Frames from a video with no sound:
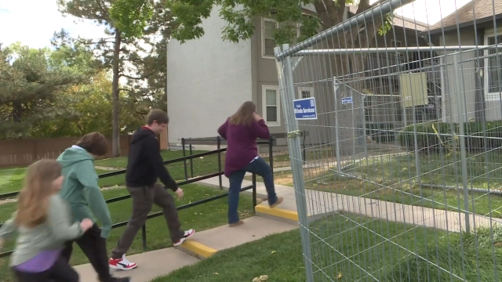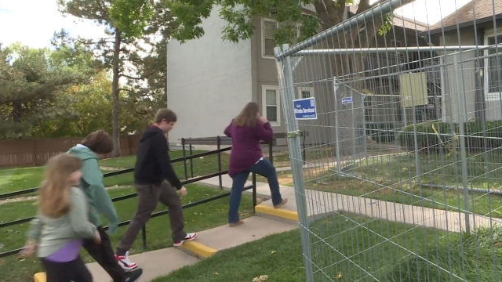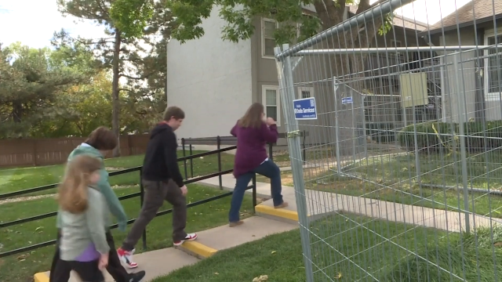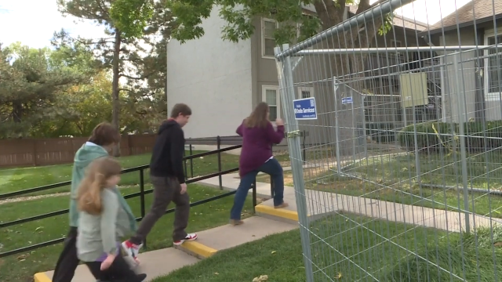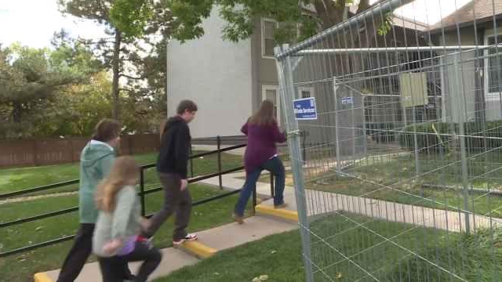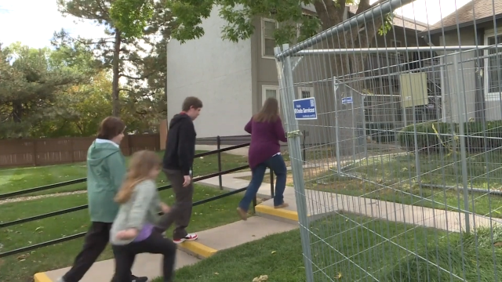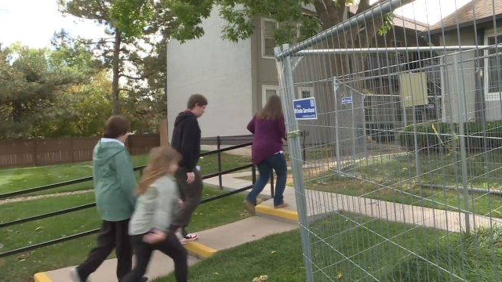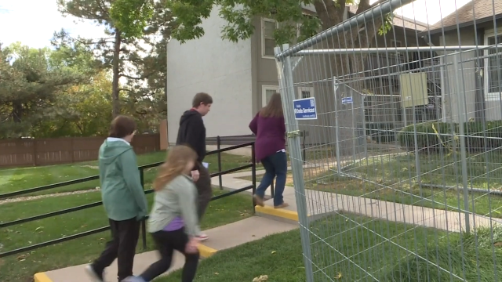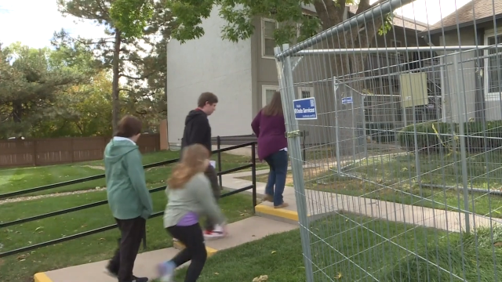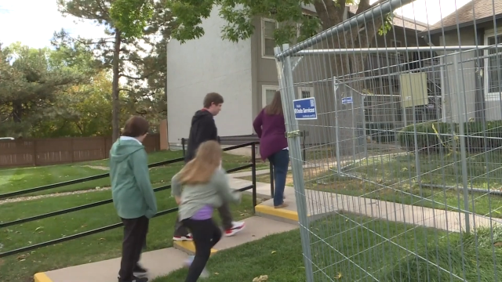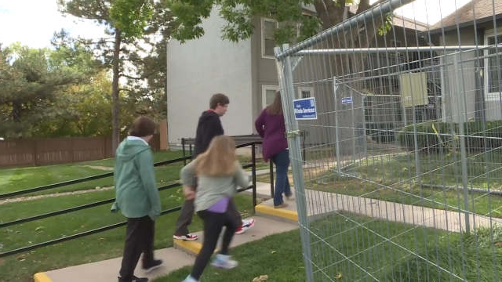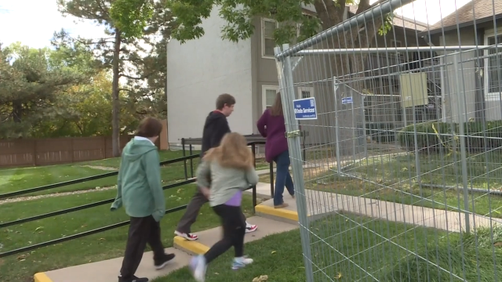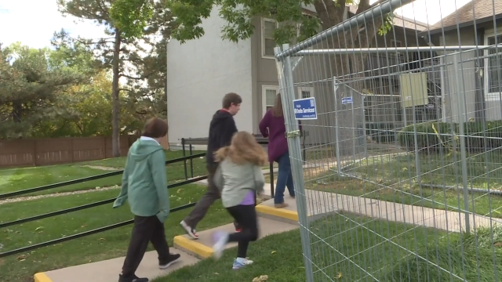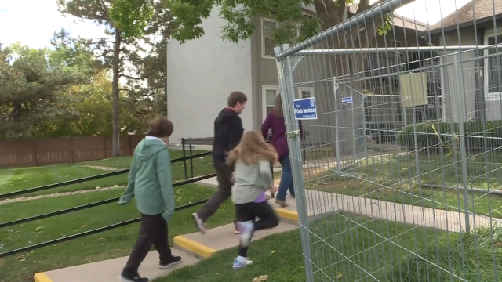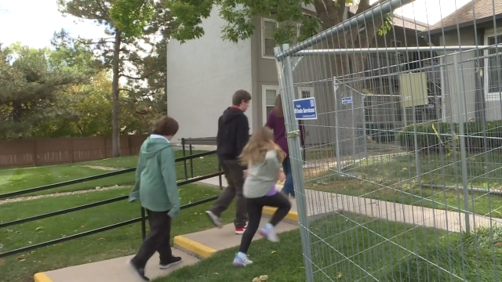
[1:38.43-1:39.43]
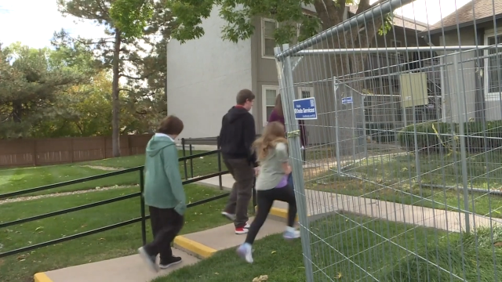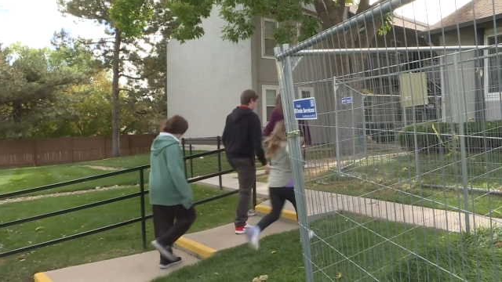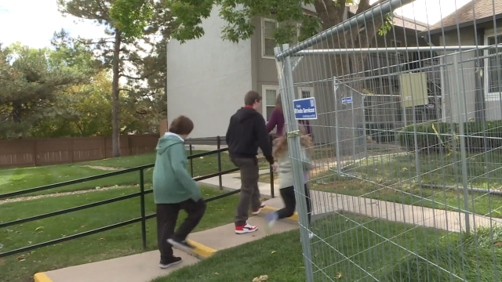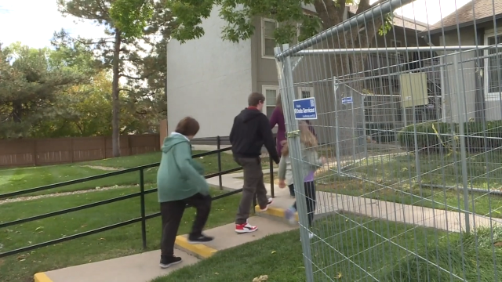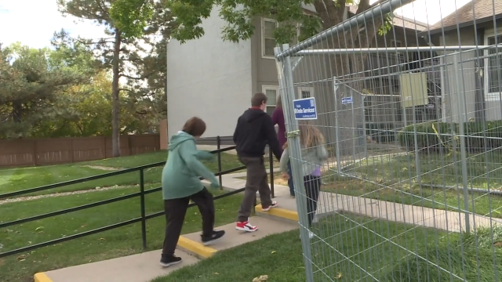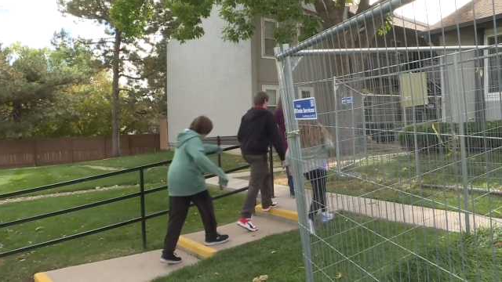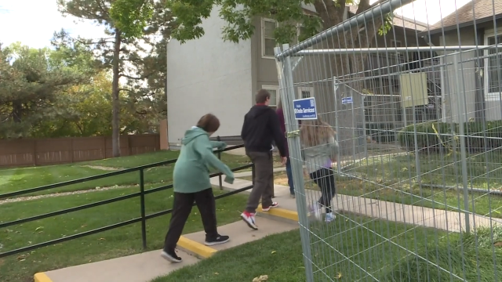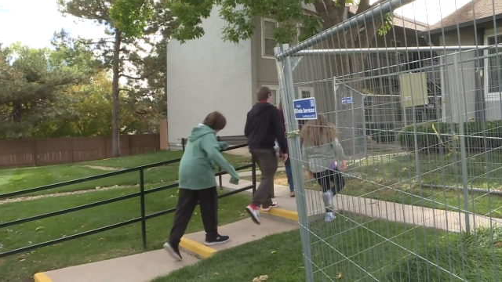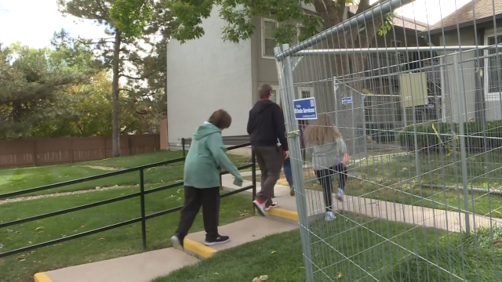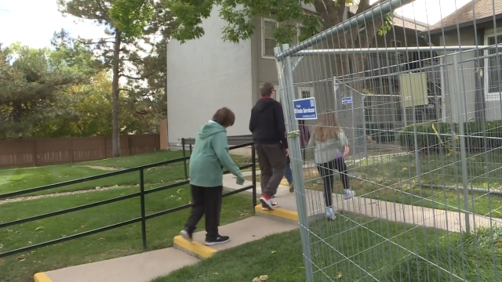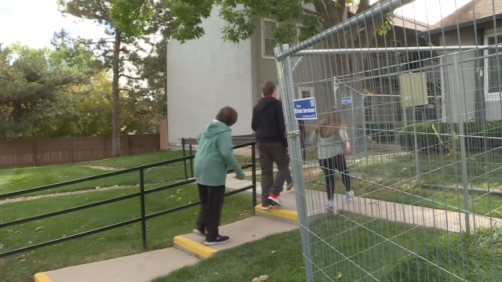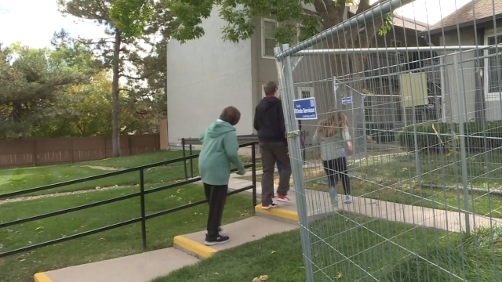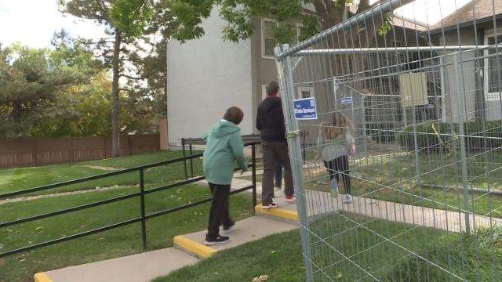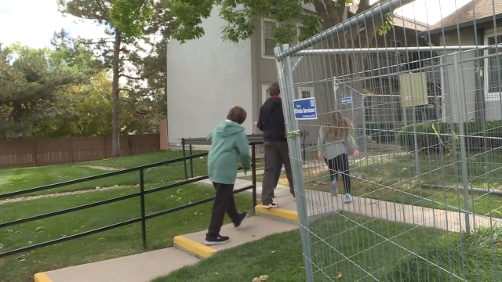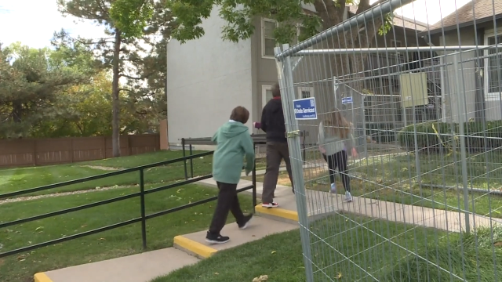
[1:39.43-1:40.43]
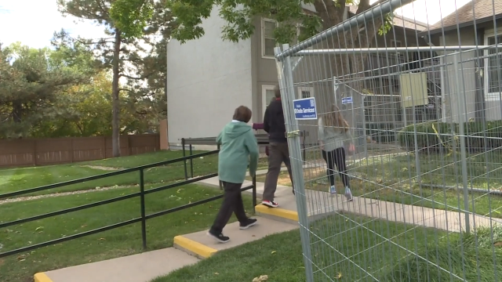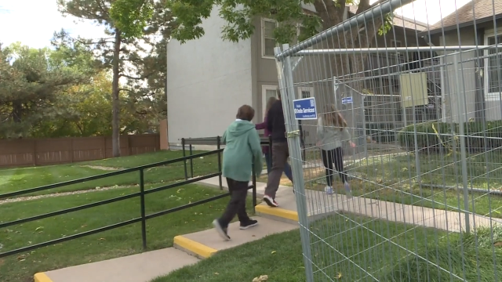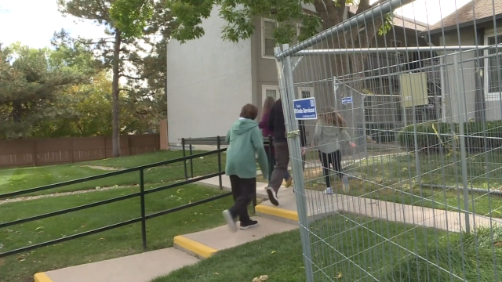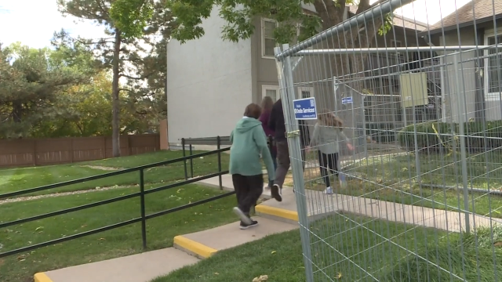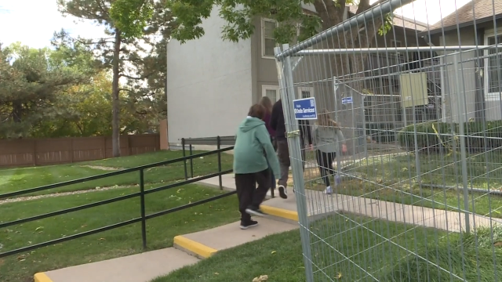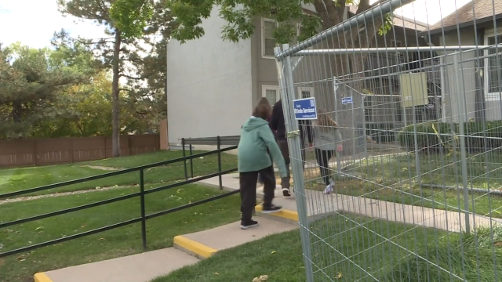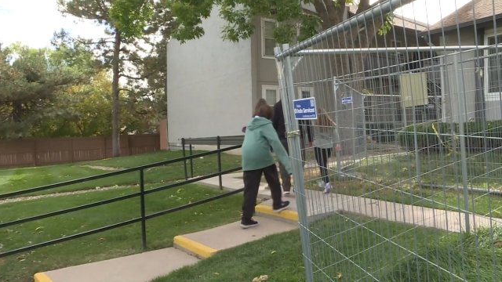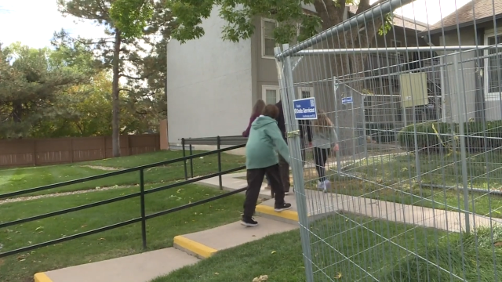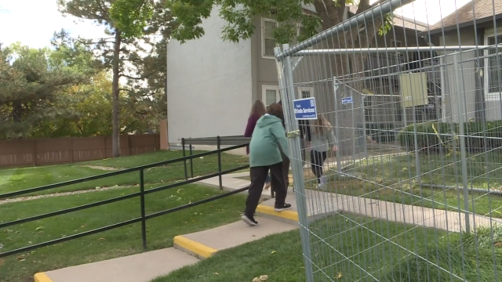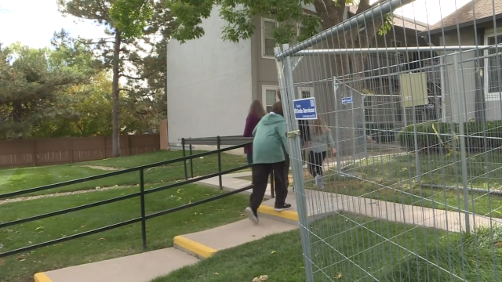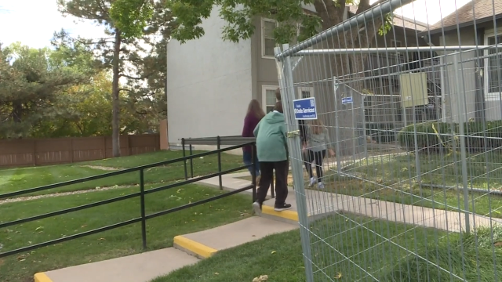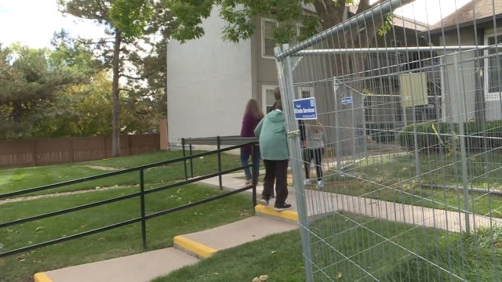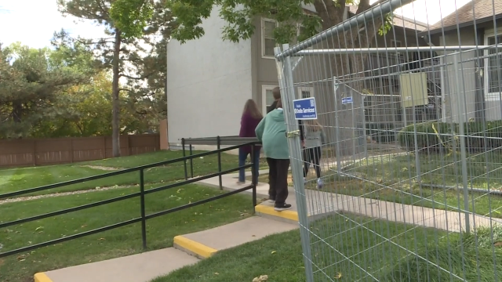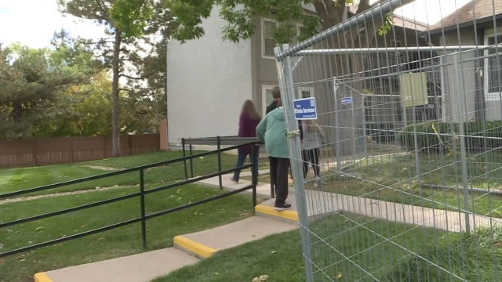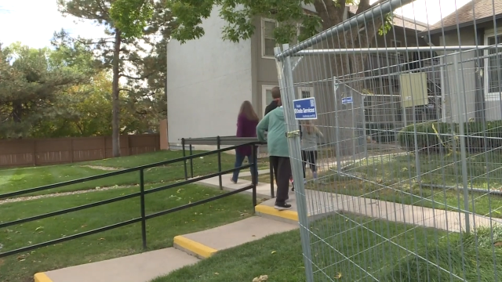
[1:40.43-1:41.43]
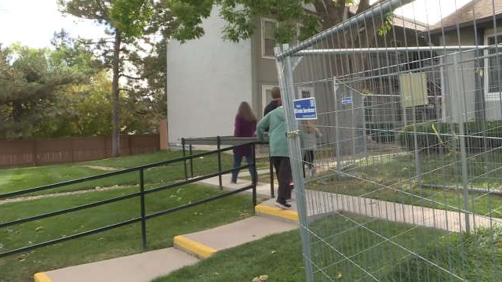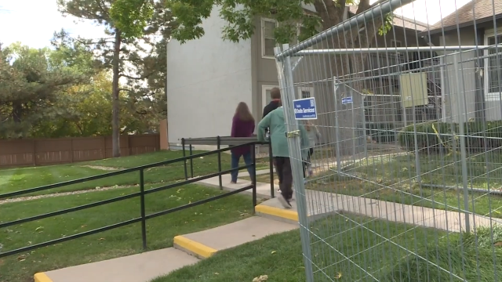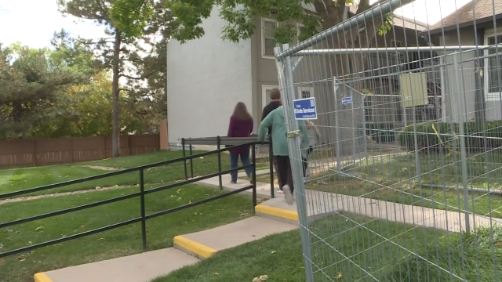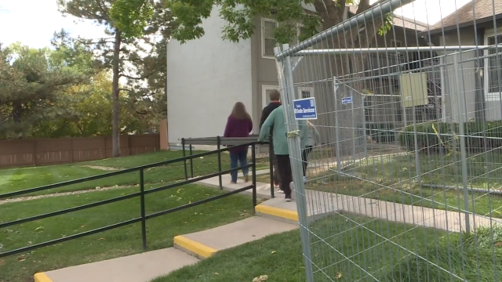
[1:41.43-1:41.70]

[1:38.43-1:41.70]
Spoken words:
(no speaker visible)